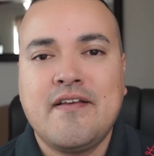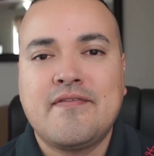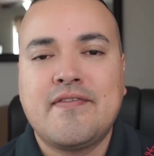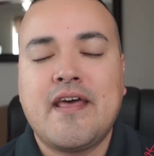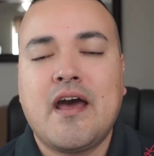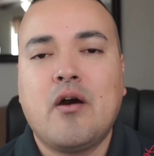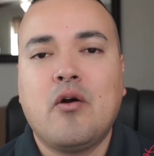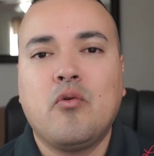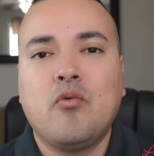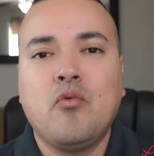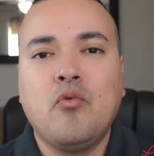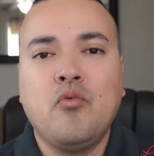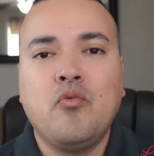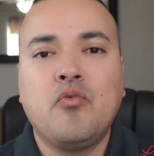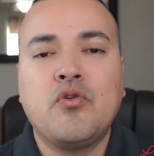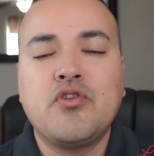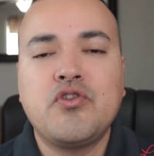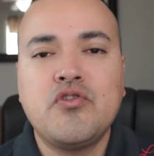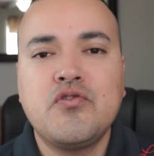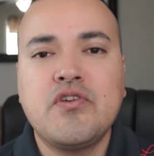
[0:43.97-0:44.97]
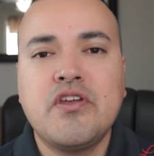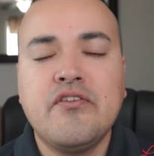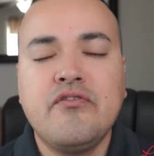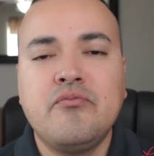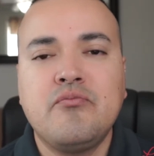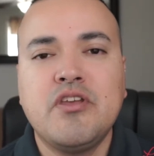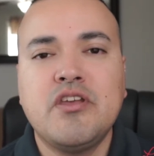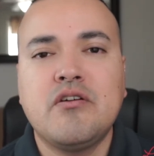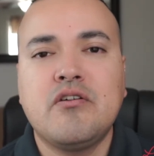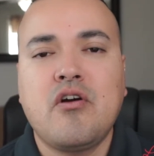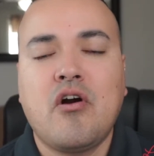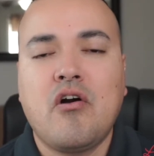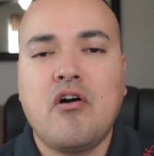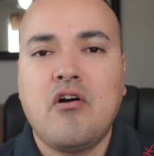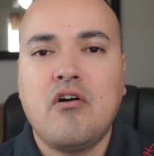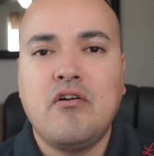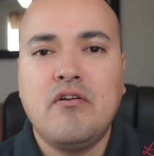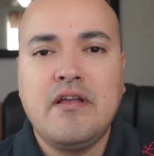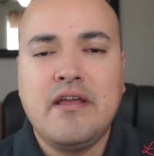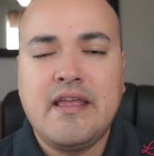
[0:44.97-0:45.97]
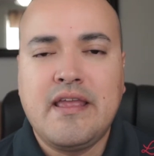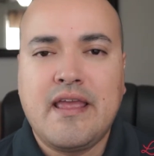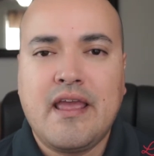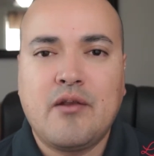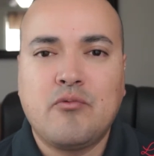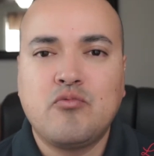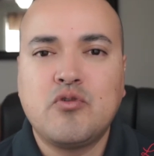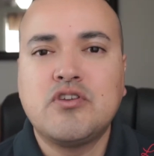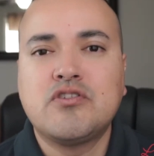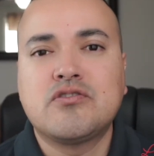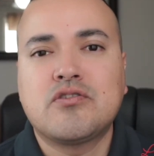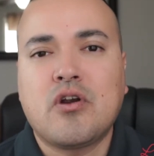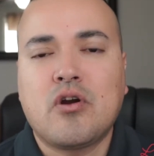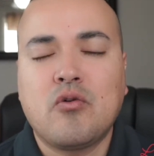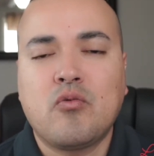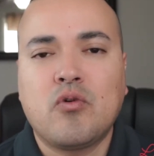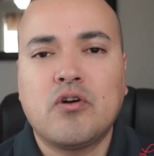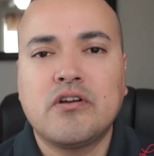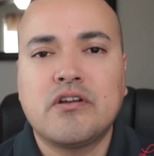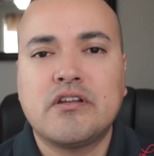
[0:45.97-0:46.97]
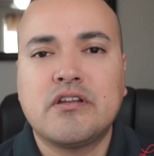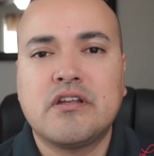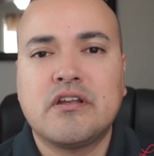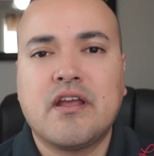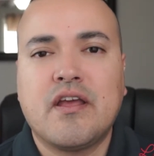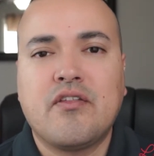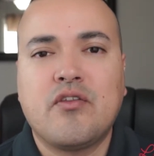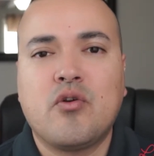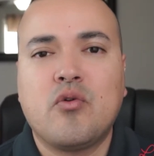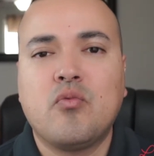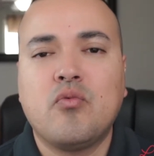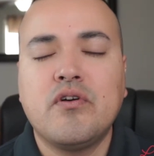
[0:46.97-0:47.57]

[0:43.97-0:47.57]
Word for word: Now, when you give me a call and we start working together,